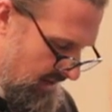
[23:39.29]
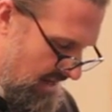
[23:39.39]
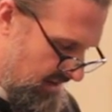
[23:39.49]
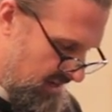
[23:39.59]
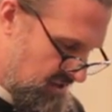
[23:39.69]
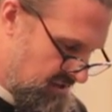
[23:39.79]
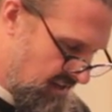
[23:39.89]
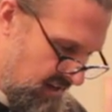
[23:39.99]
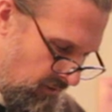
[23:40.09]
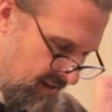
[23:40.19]
Athanasius
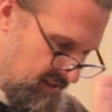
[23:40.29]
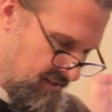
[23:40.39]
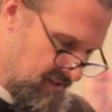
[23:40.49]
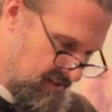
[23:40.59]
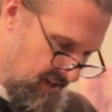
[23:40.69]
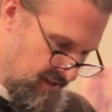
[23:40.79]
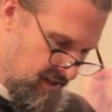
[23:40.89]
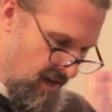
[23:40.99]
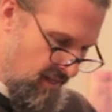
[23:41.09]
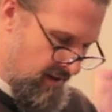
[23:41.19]
again writes this, he says,
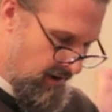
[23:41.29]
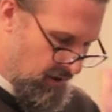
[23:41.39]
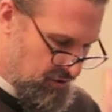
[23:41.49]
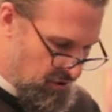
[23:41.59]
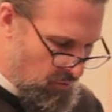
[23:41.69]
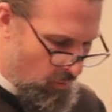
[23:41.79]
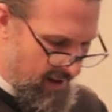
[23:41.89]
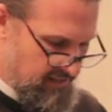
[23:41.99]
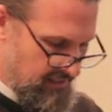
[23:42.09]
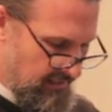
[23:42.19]
there are two
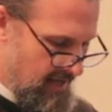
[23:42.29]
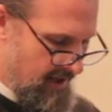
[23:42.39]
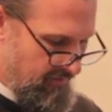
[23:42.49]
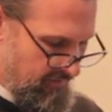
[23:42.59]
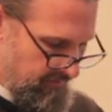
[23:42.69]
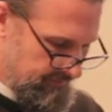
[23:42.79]
ways in life.